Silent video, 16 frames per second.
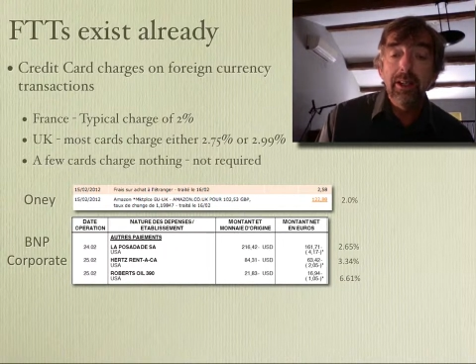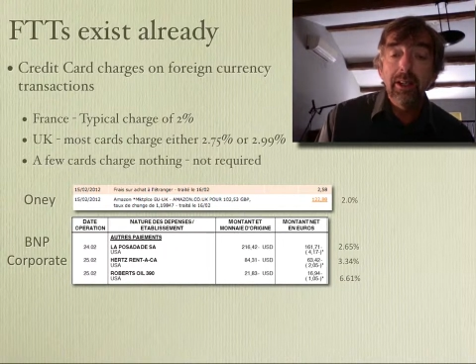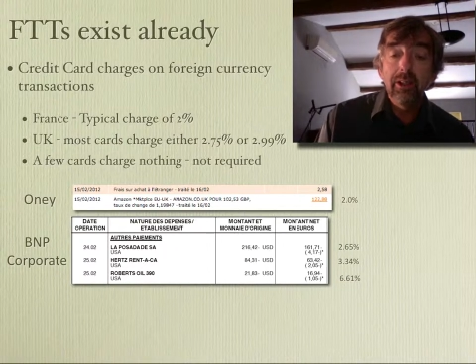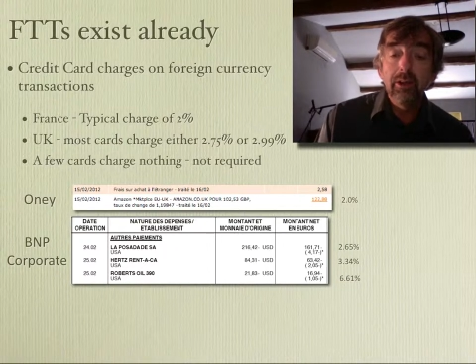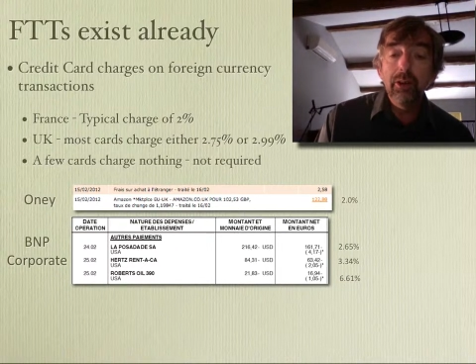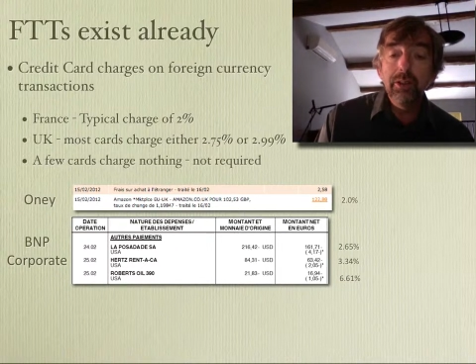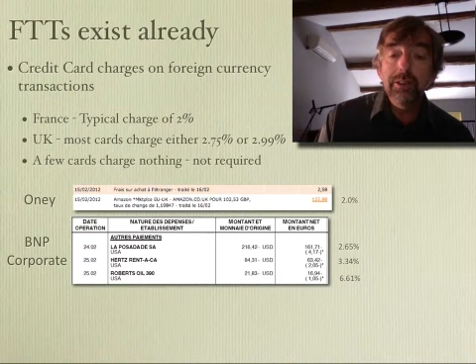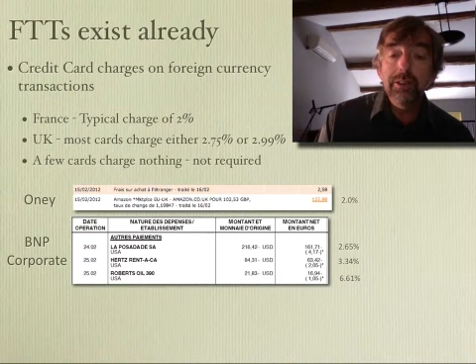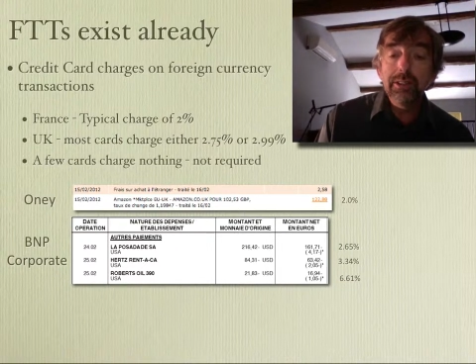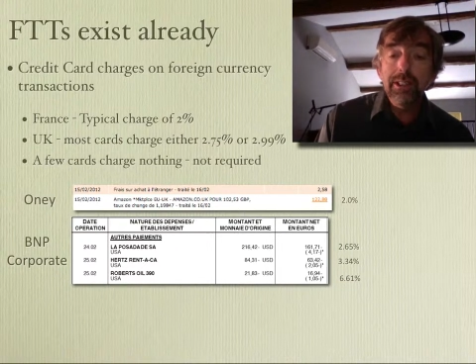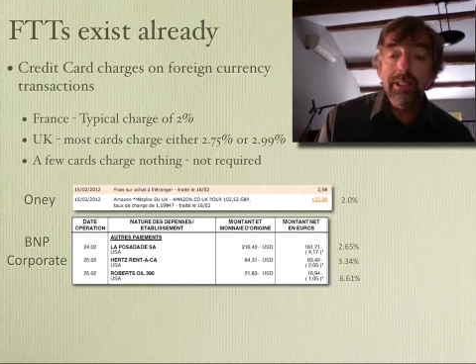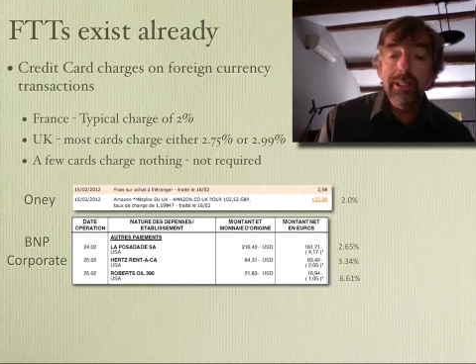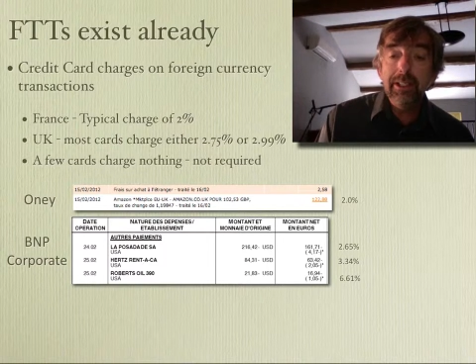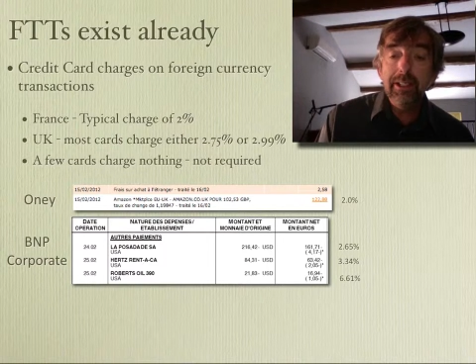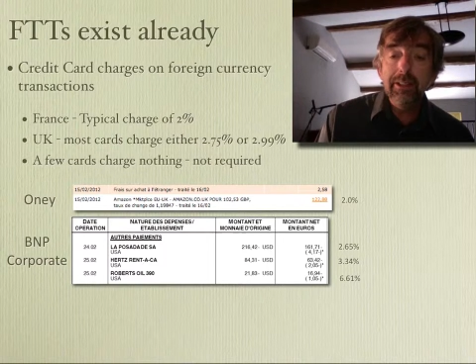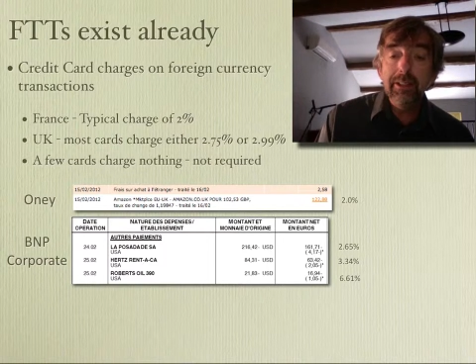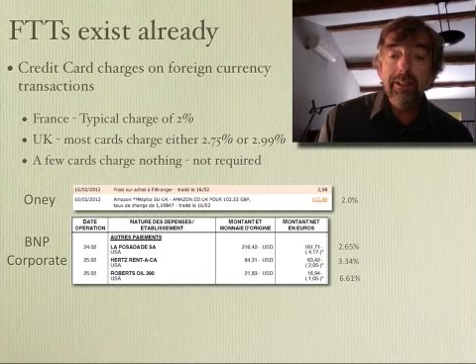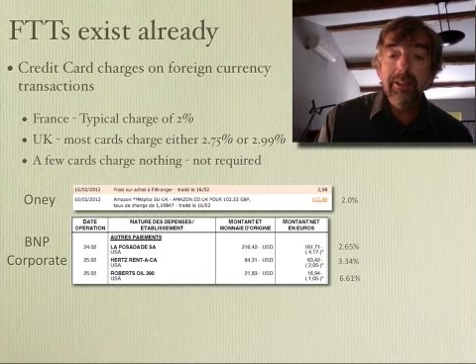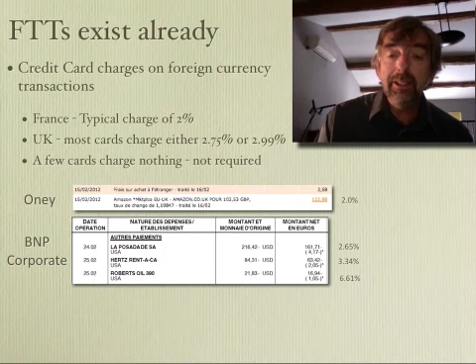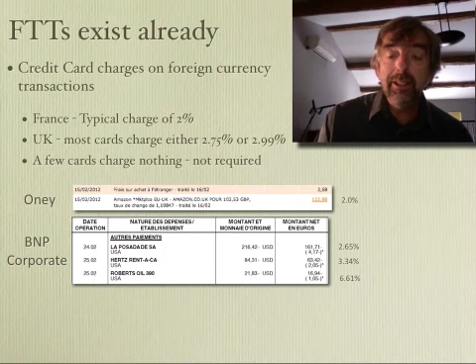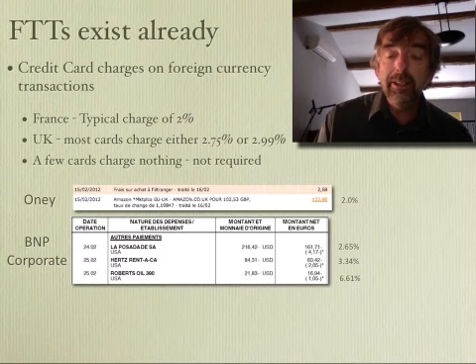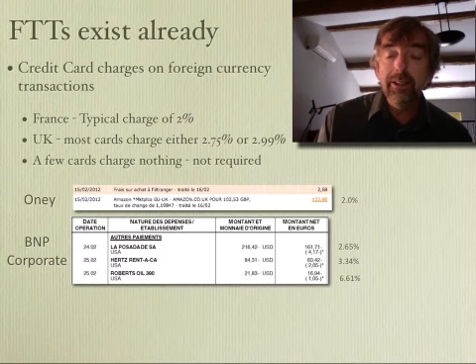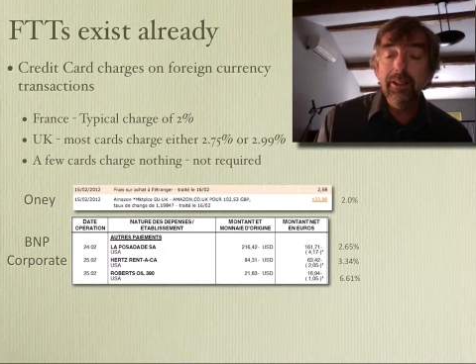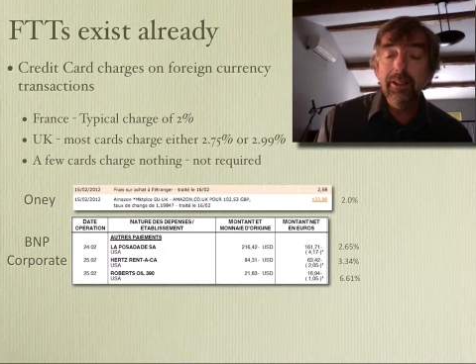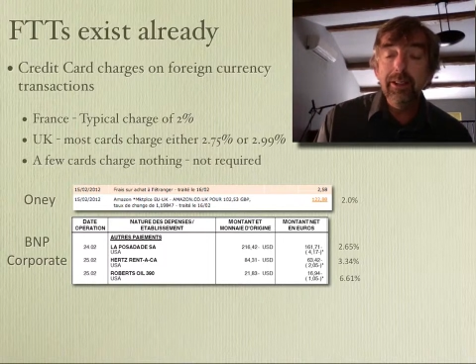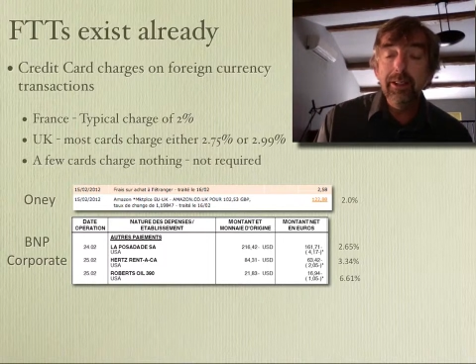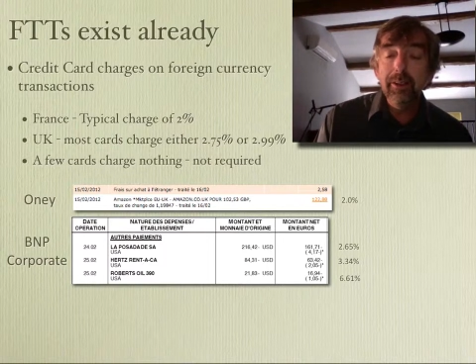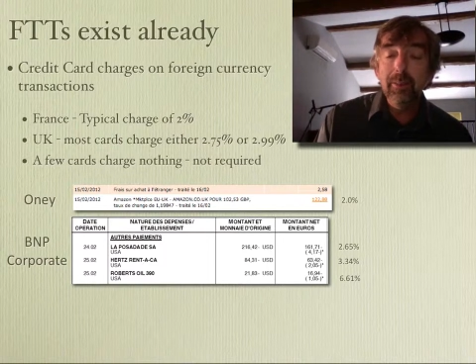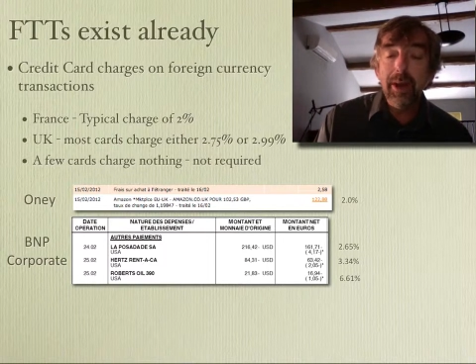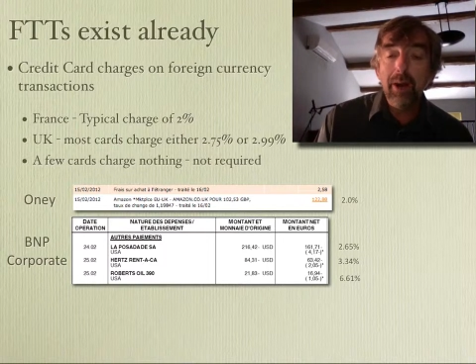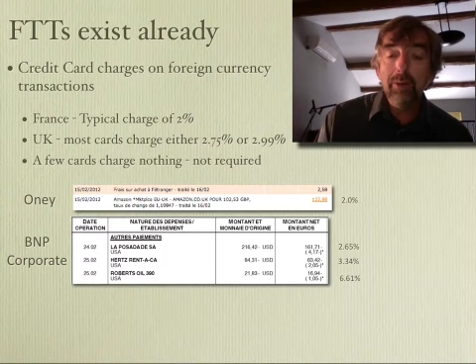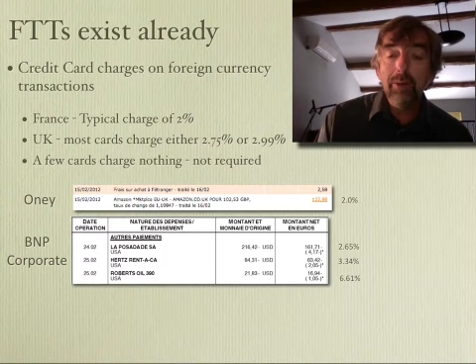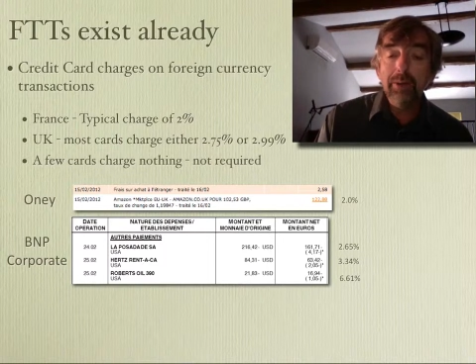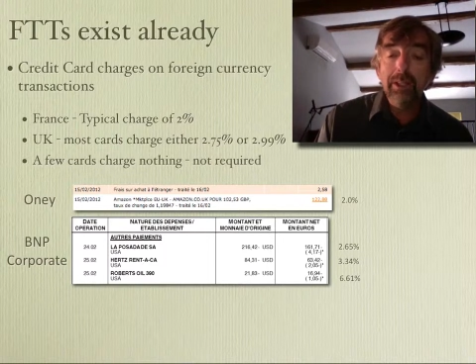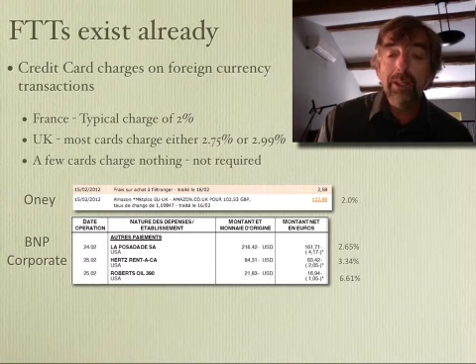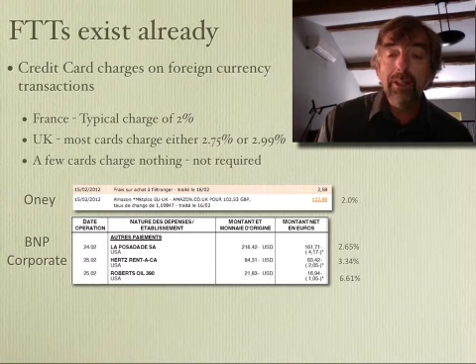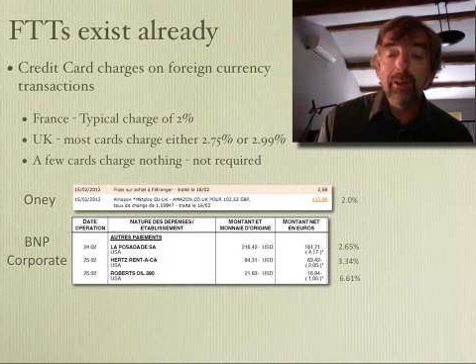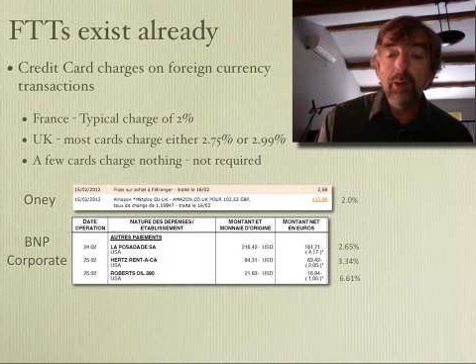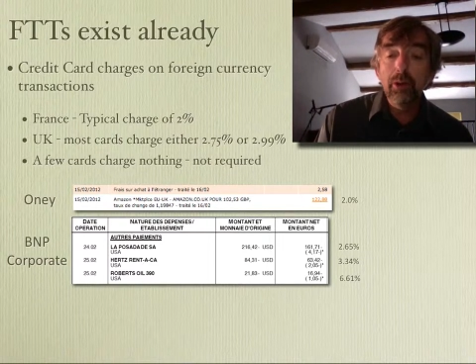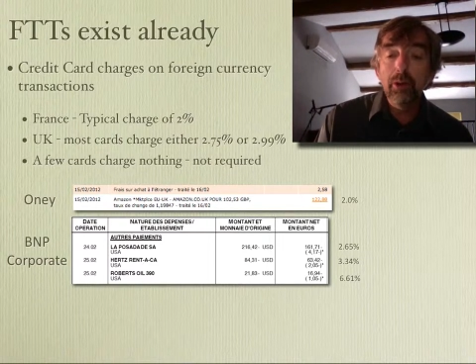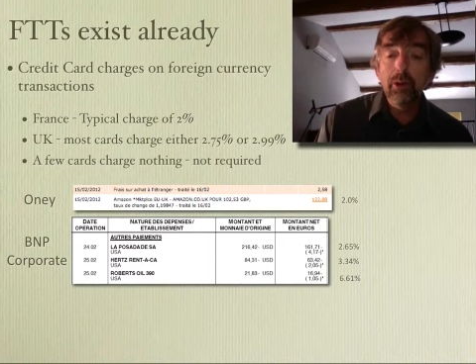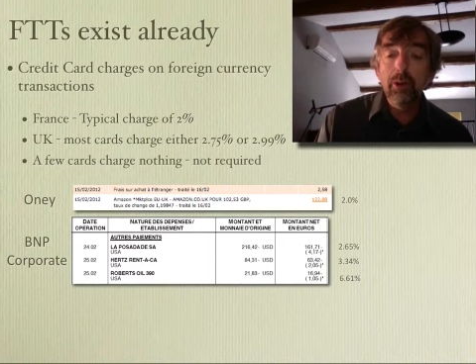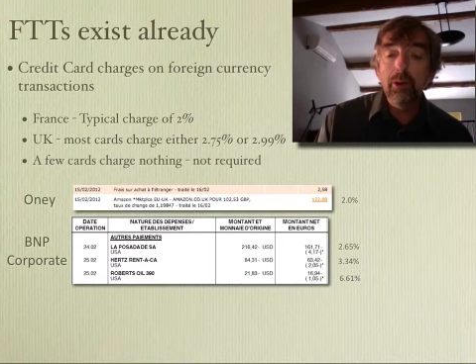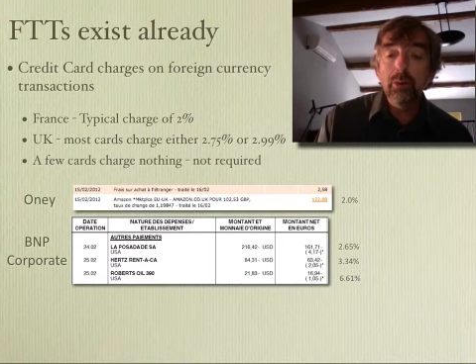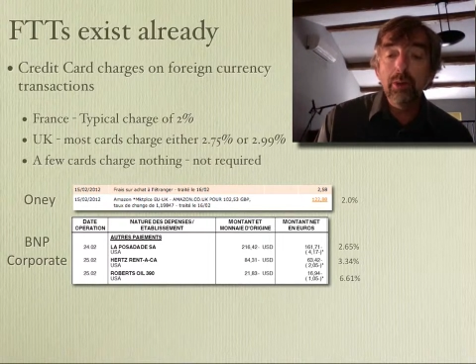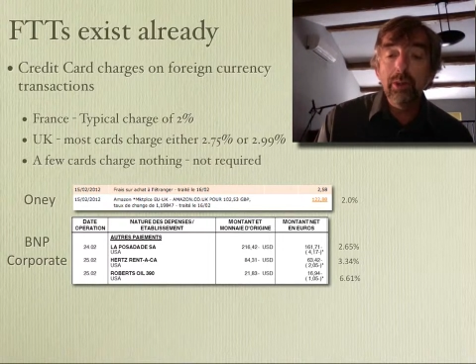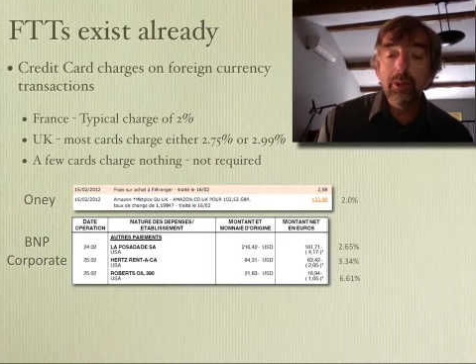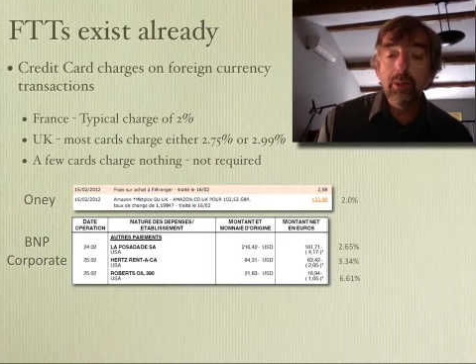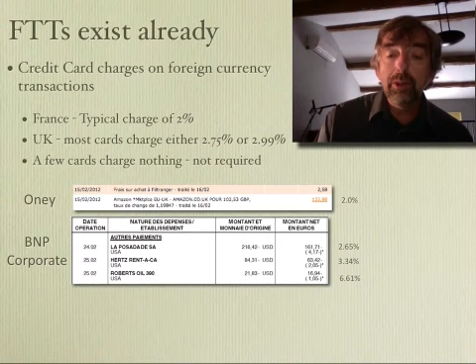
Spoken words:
You can see the amount in euros